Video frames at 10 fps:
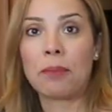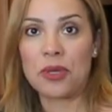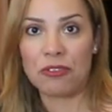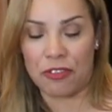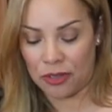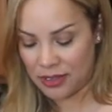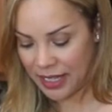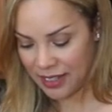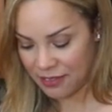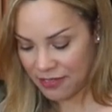beautiful.
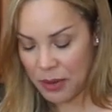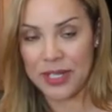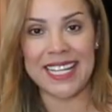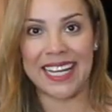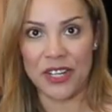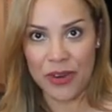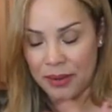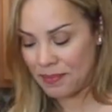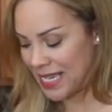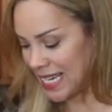Like if they were tender, I
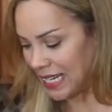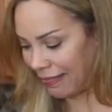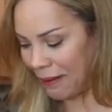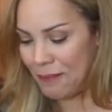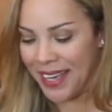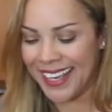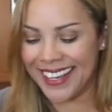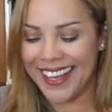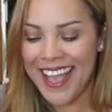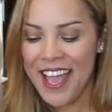would be eating them.
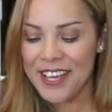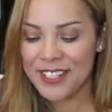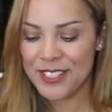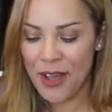So